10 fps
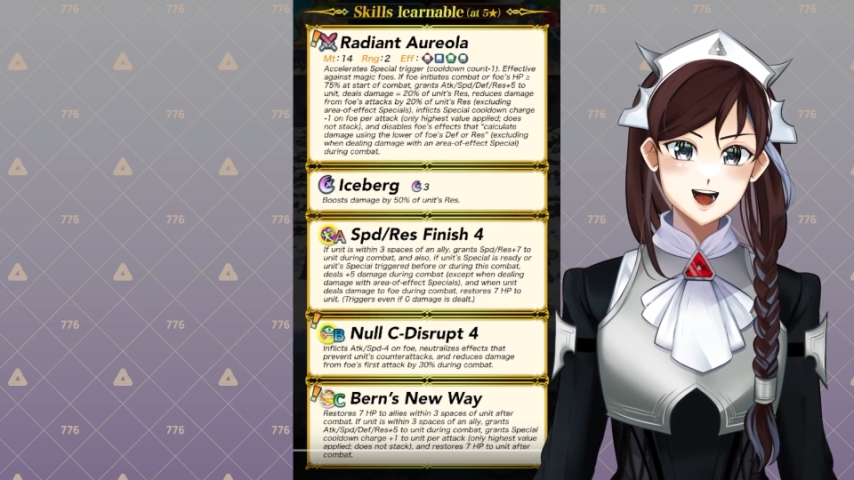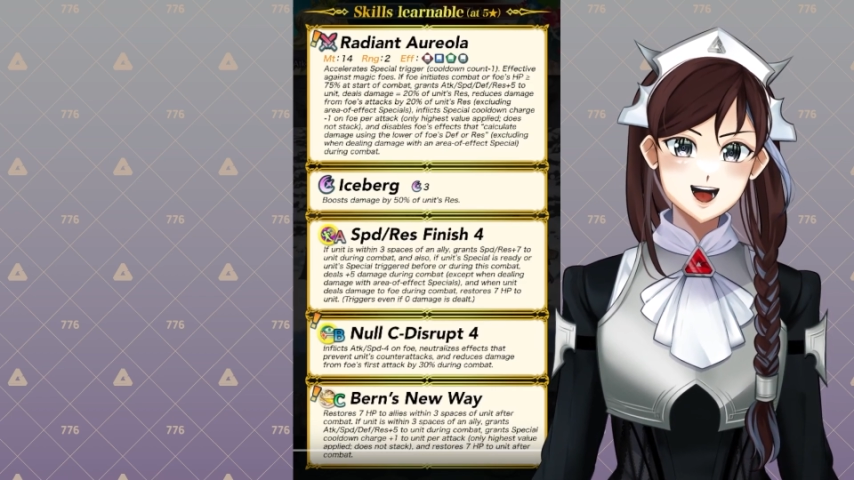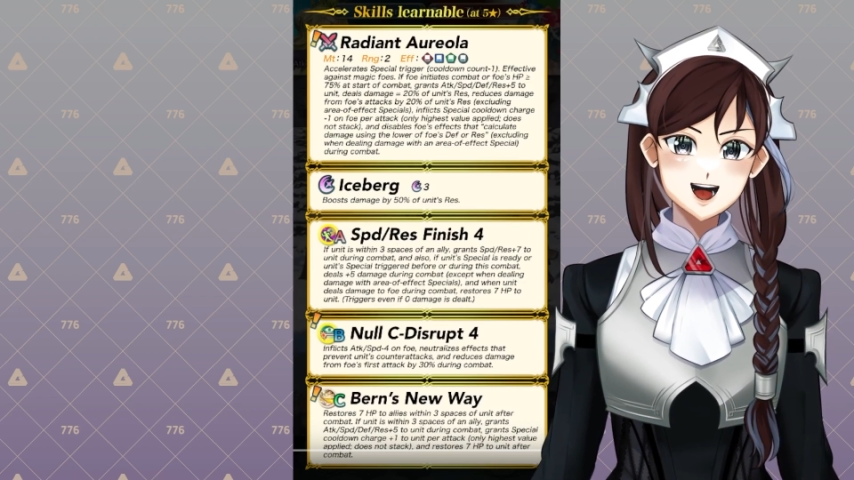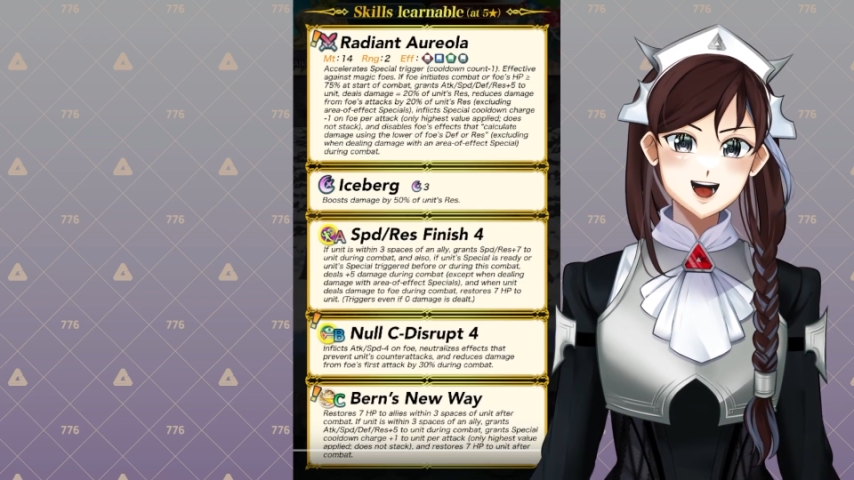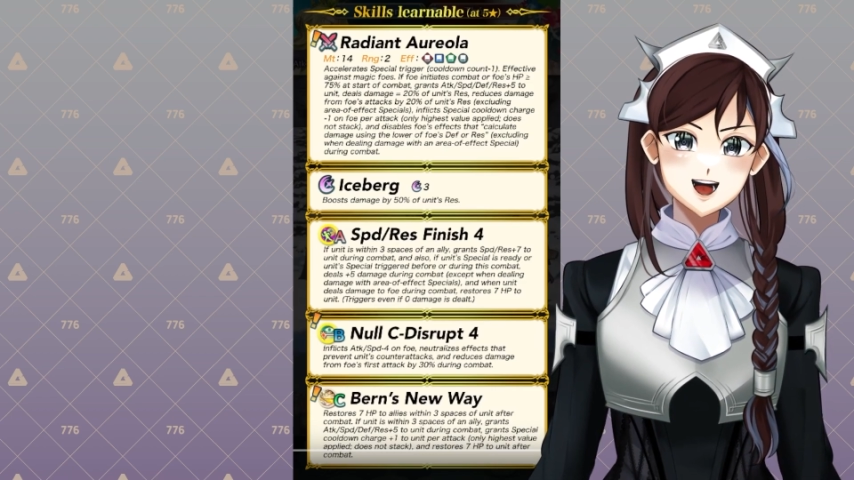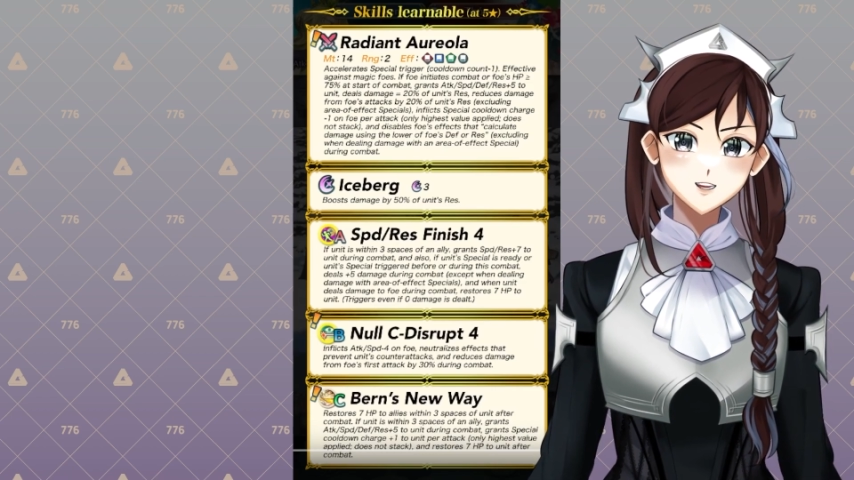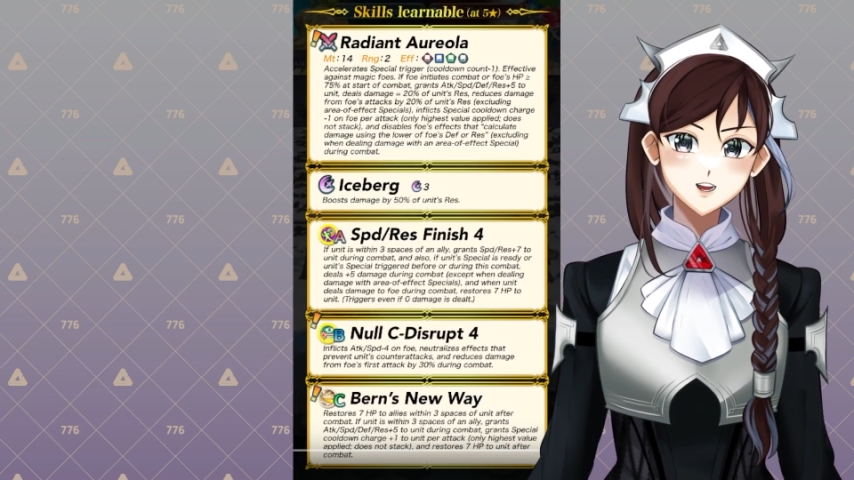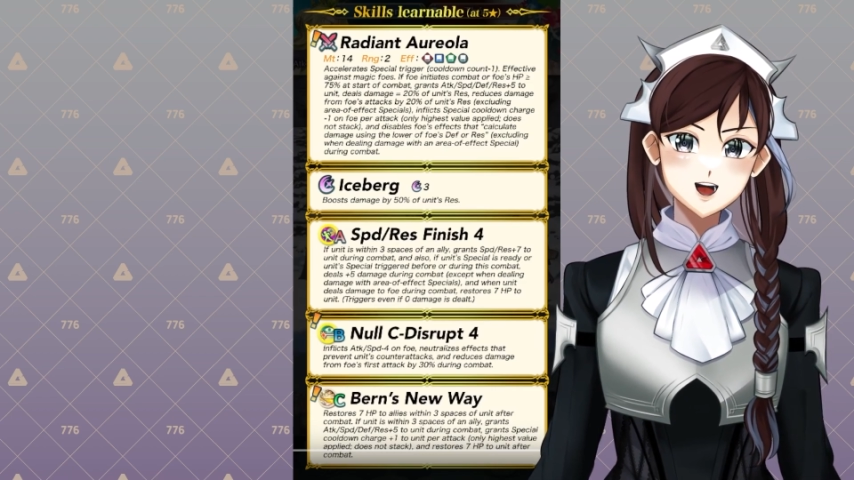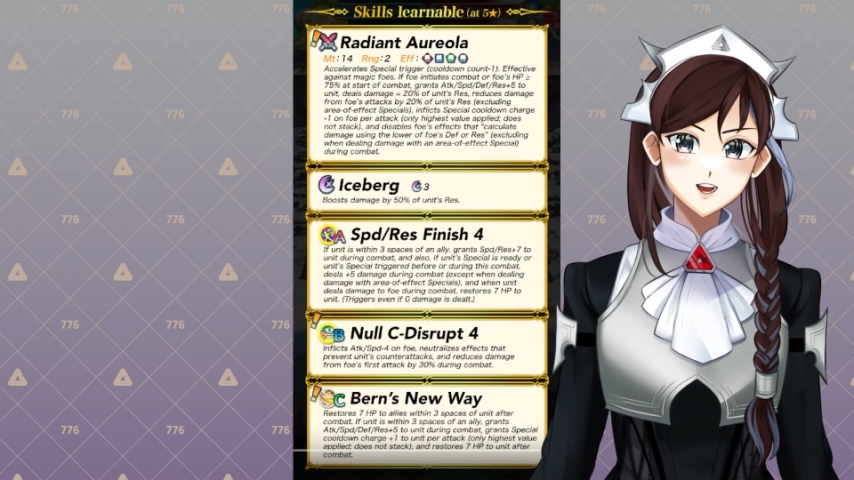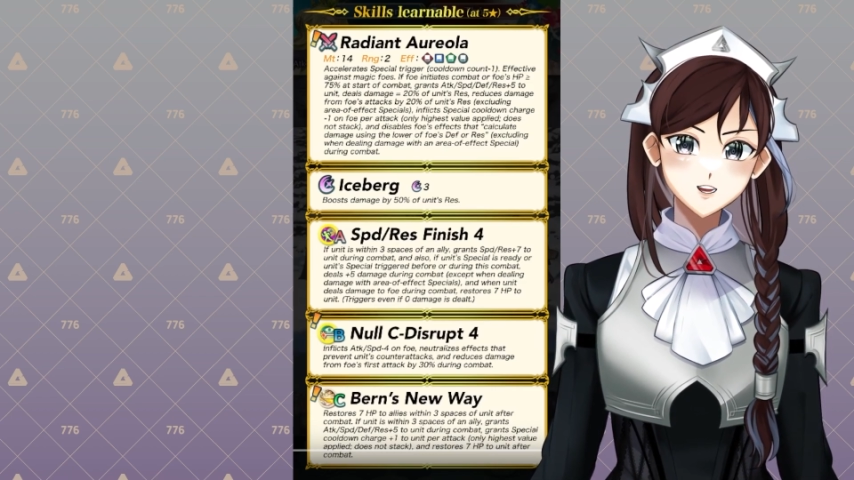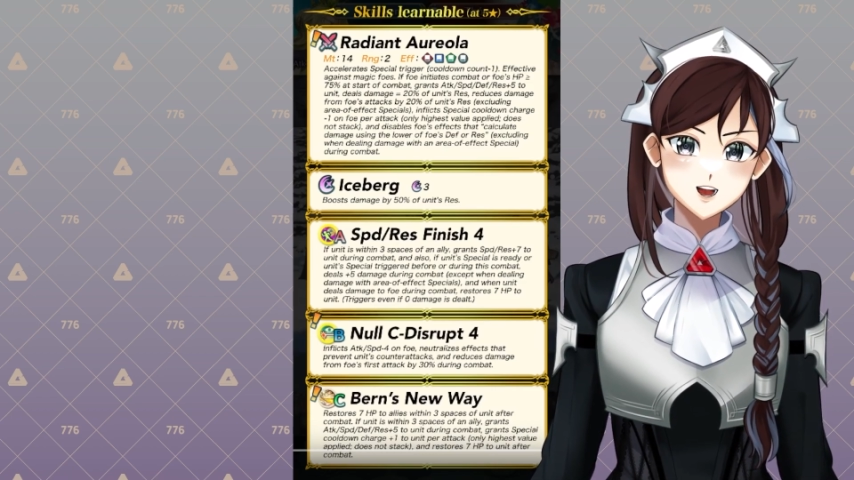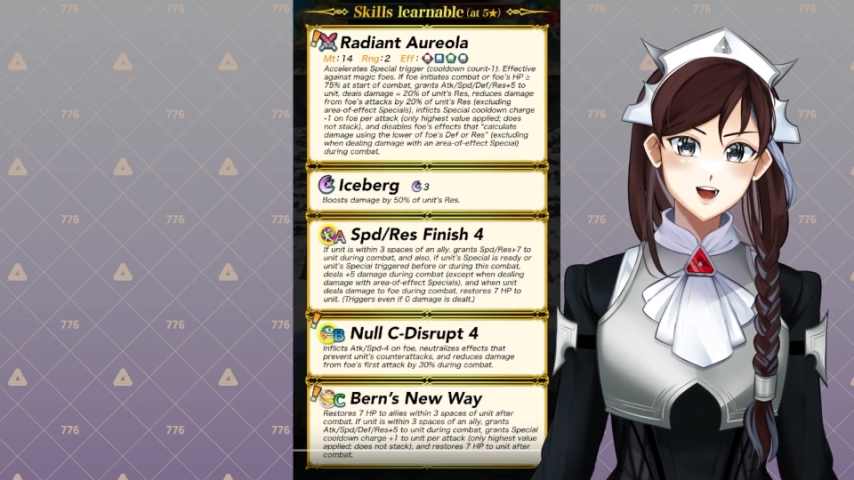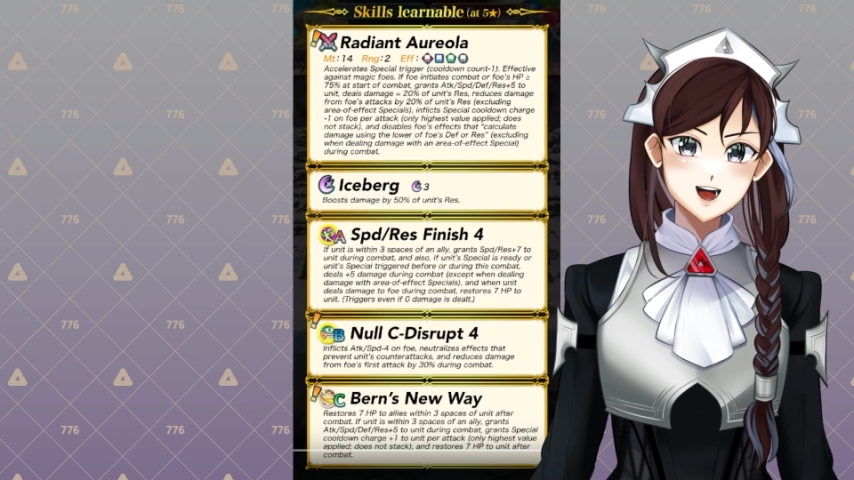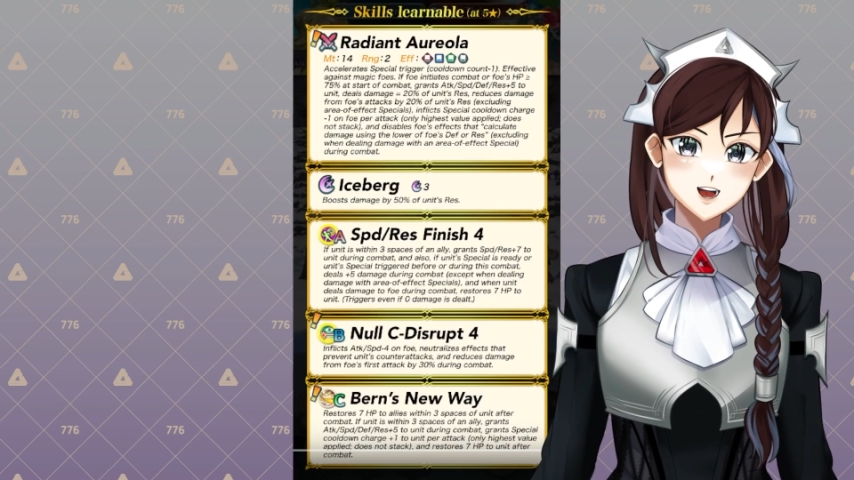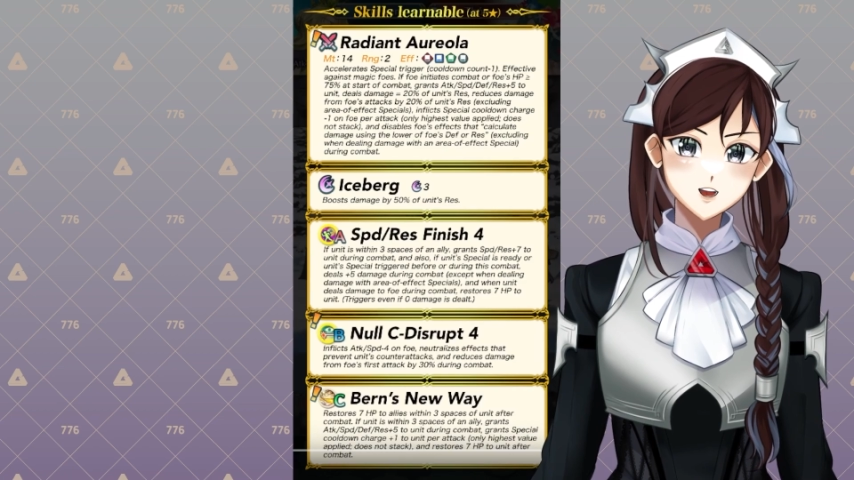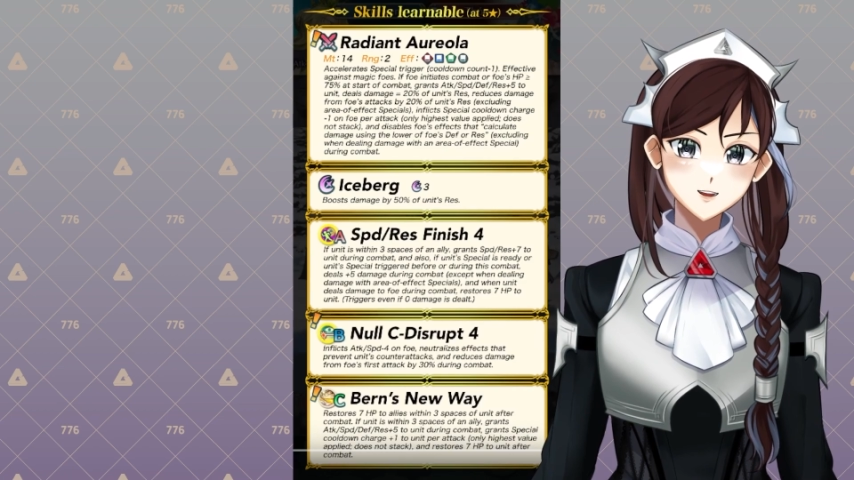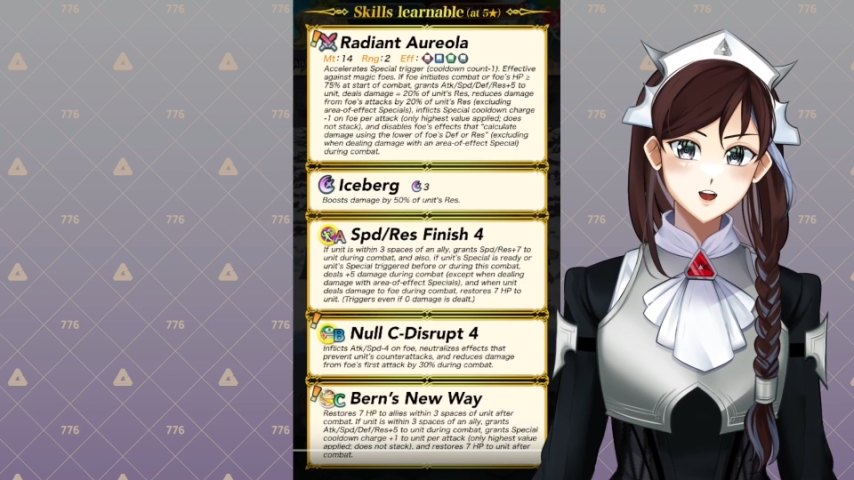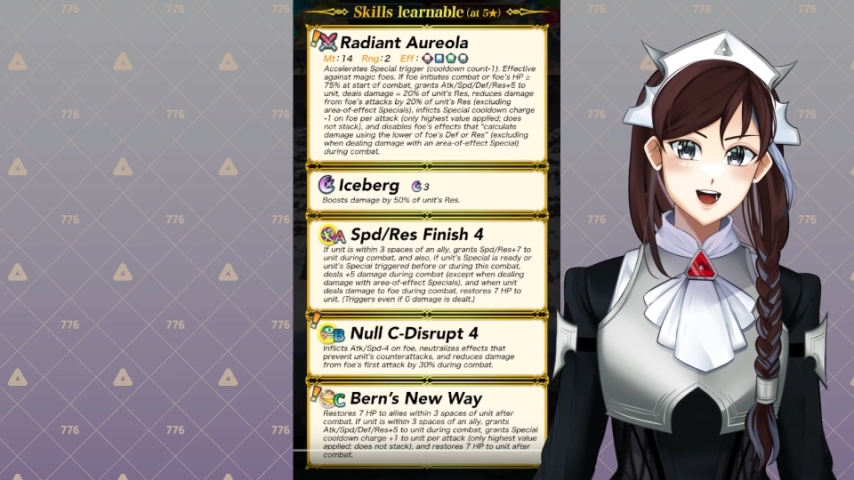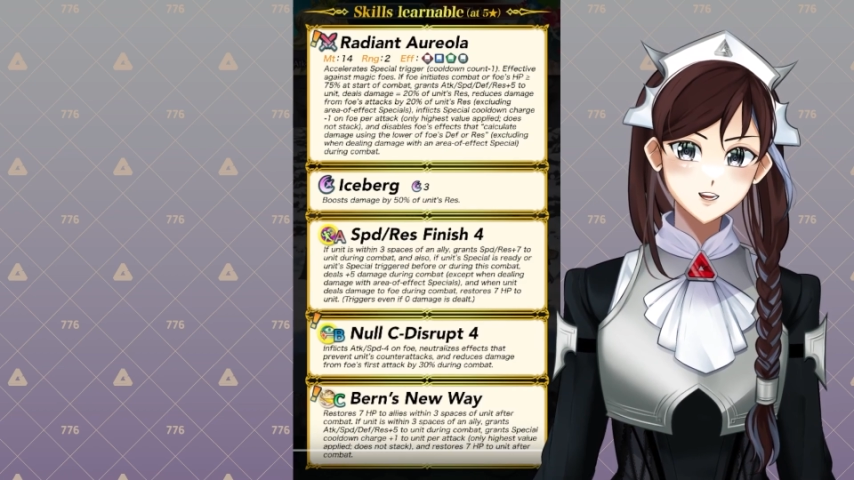Any effectiveness is great.